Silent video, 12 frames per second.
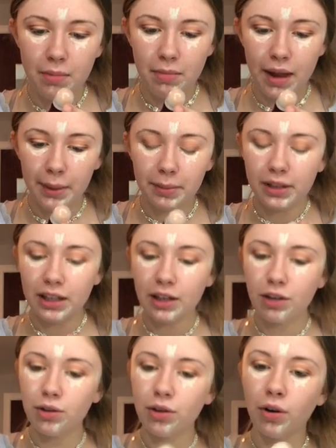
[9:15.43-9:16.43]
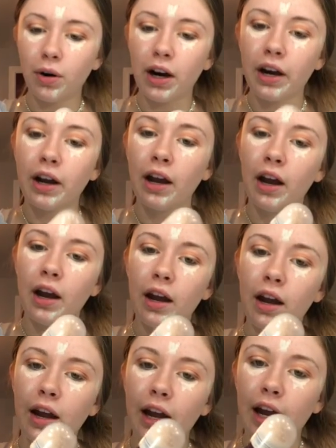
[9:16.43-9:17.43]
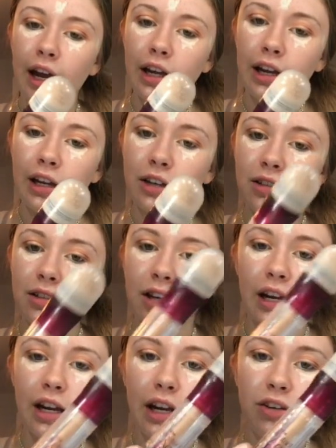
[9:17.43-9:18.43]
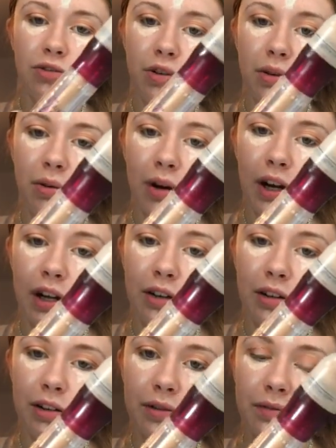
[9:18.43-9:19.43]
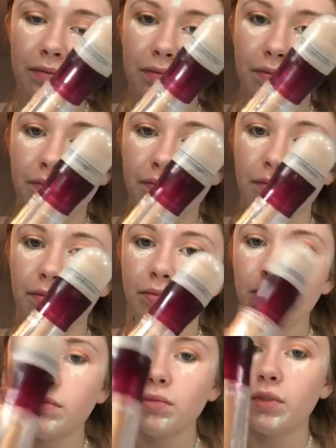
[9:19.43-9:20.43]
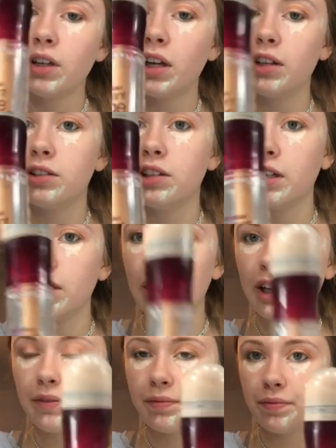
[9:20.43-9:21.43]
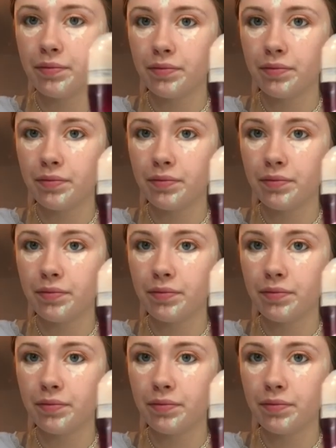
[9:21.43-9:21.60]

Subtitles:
Maybelline New York Instant Age Rewind concealer,